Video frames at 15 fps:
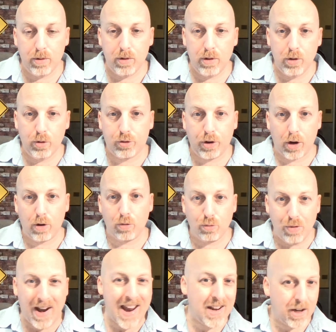you start
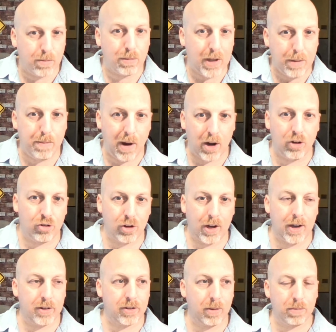randomly punishing
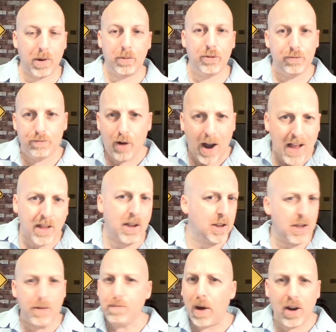it, sometimes
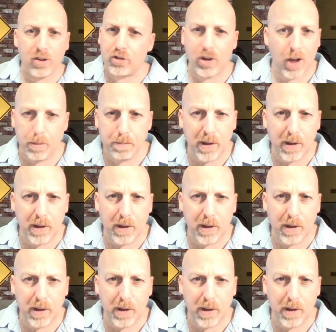violently punishing it,